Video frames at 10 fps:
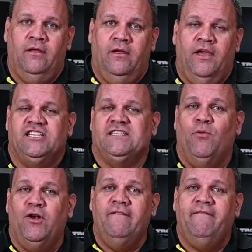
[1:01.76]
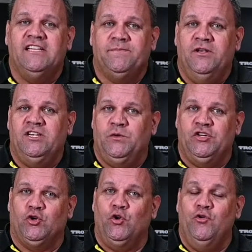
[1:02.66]
It's a small investment to
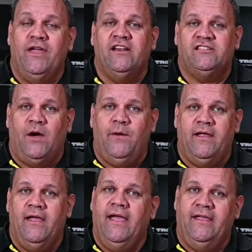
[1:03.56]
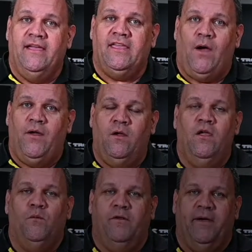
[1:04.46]
ensure you get towing and get going
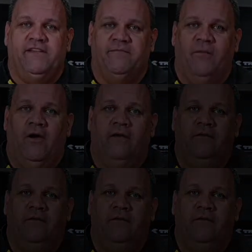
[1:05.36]
with peace of mind.